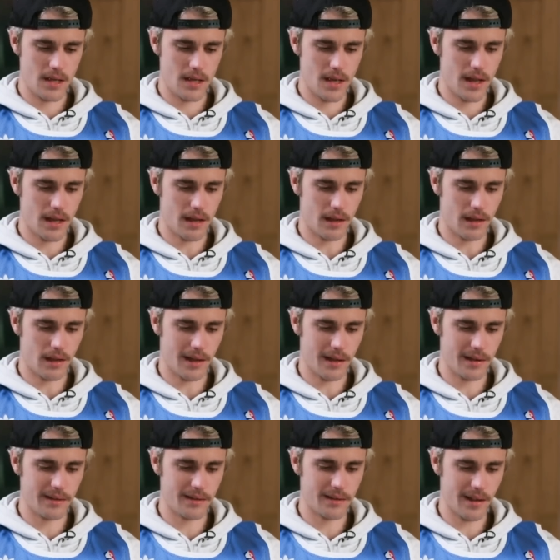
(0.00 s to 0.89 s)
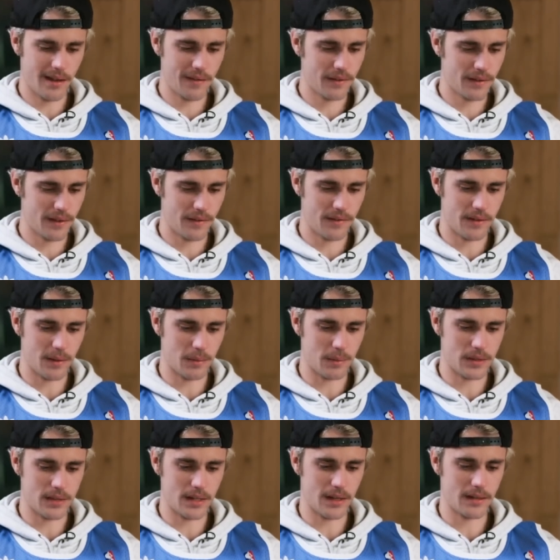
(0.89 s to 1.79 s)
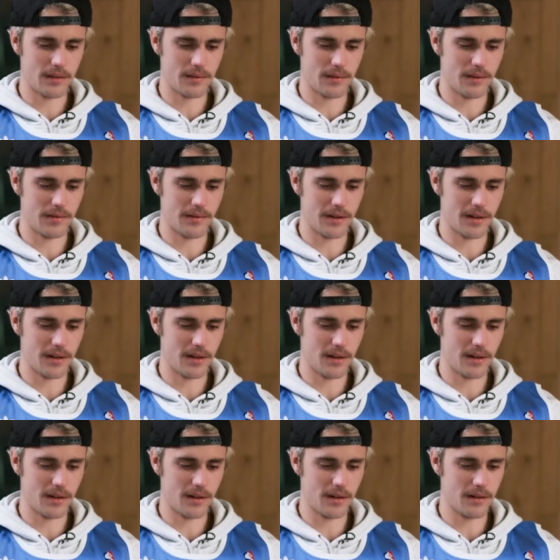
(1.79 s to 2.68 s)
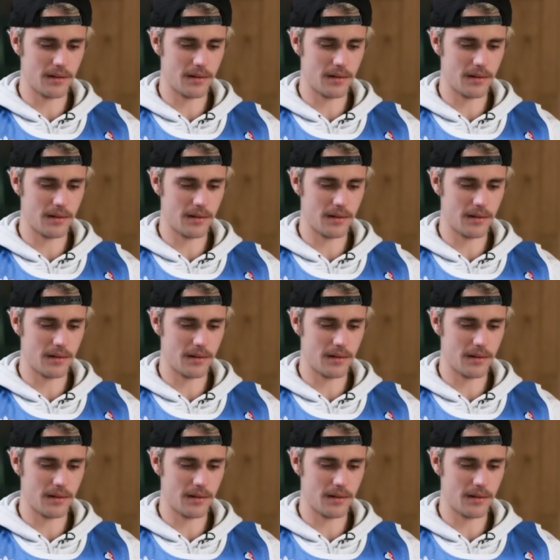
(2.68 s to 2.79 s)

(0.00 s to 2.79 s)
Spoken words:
Yeah, I definitely feel protective of her.